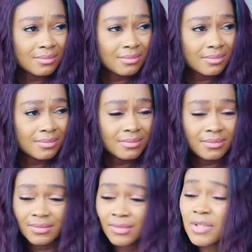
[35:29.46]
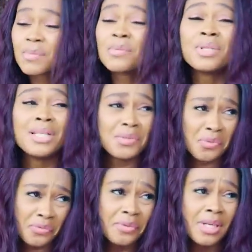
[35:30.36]
Mm-hmm. Must be really
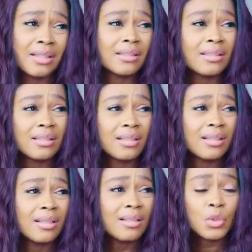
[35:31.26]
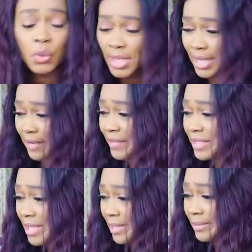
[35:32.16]
tough on her. Today,
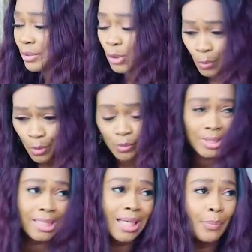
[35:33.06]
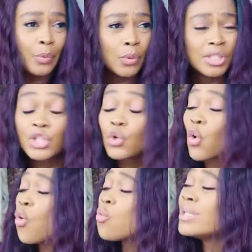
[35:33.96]
Kafanchan. Tomorrow, Singapore. She's
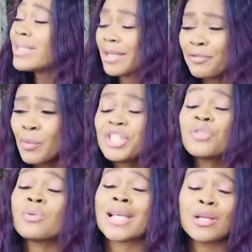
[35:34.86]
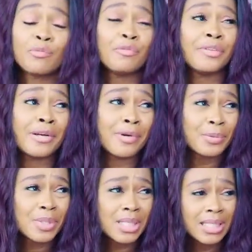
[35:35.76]
always everywhere. She's not tired of moving
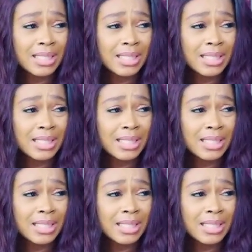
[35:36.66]
around.